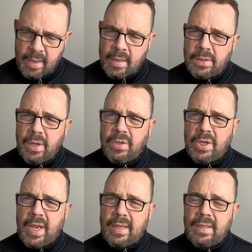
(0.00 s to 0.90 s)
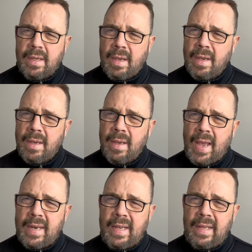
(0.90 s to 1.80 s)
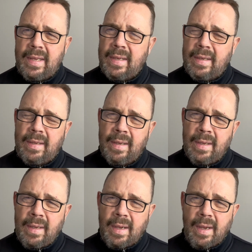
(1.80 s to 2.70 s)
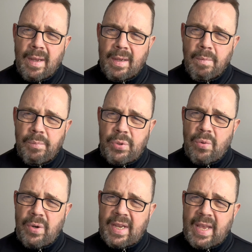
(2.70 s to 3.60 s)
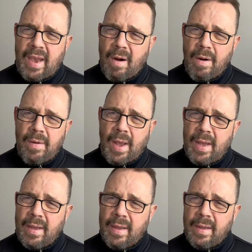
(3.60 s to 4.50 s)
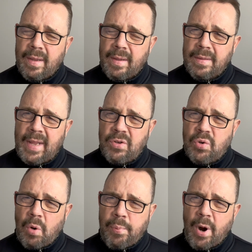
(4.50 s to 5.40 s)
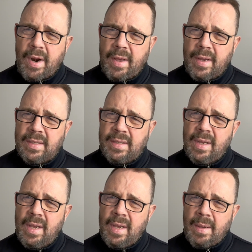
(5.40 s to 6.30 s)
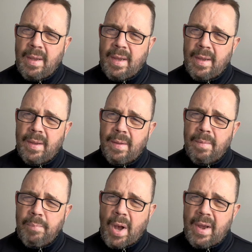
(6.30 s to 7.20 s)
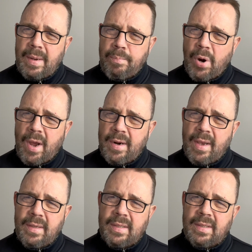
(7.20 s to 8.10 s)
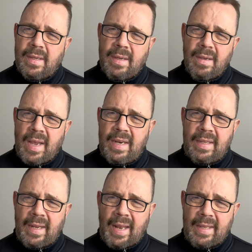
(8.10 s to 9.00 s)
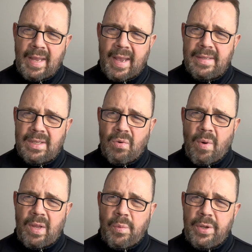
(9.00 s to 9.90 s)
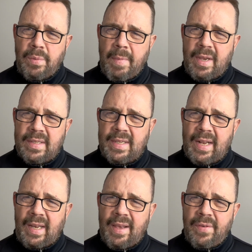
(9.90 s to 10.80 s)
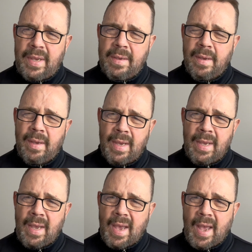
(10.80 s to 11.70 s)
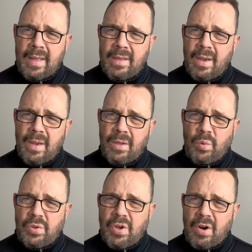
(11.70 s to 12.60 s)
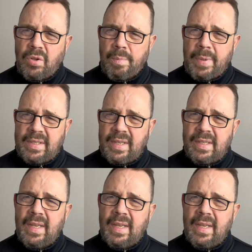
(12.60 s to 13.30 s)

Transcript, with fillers: such as uh, any, Uh, beauty care, uh, natural products, uh, body products, uh, anything like that. It's a great way to make a side living and uh, to start your business